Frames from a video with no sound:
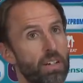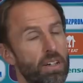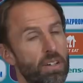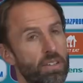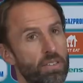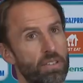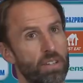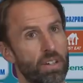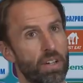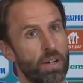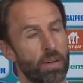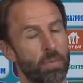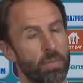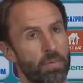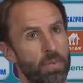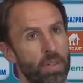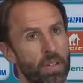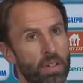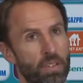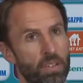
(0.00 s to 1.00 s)

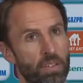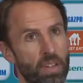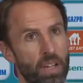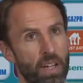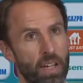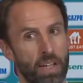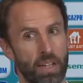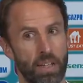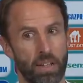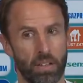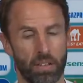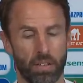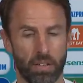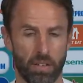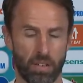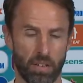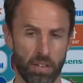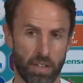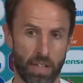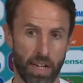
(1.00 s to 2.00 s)
as they
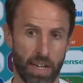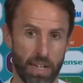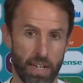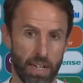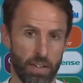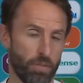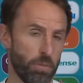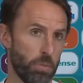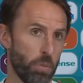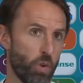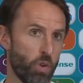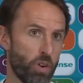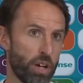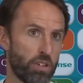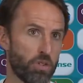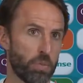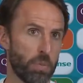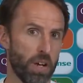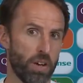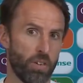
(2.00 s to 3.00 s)
gain even more
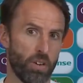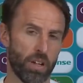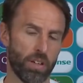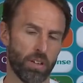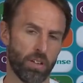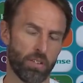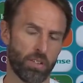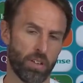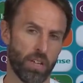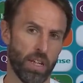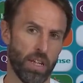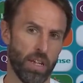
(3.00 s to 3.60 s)
experience.